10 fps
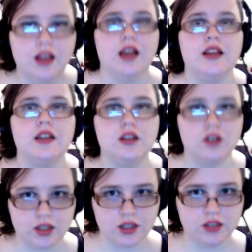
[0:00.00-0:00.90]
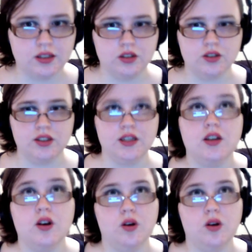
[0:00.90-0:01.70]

and getting your thoughts down, you're thinking, oh,